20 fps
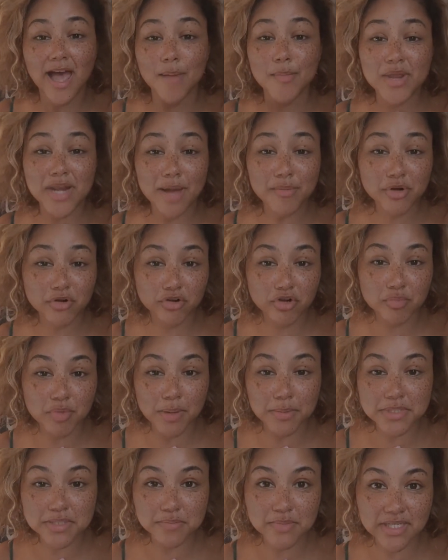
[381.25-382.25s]
I mean, I'm
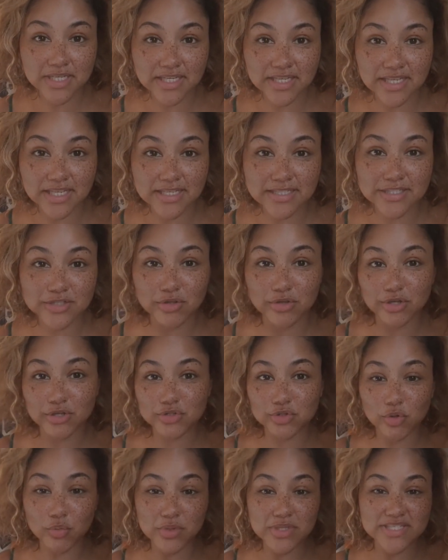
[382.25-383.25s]
Caribbean, I'm Dominican, so
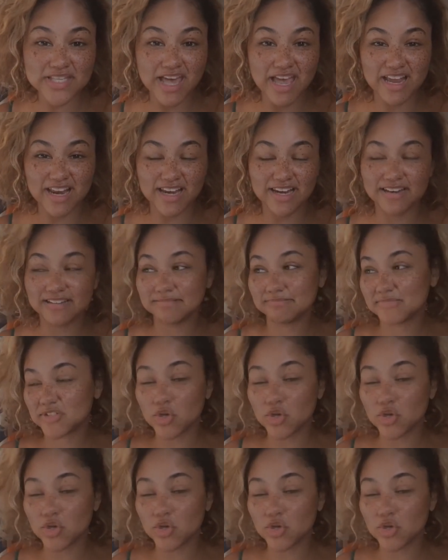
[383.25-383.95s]
there's always like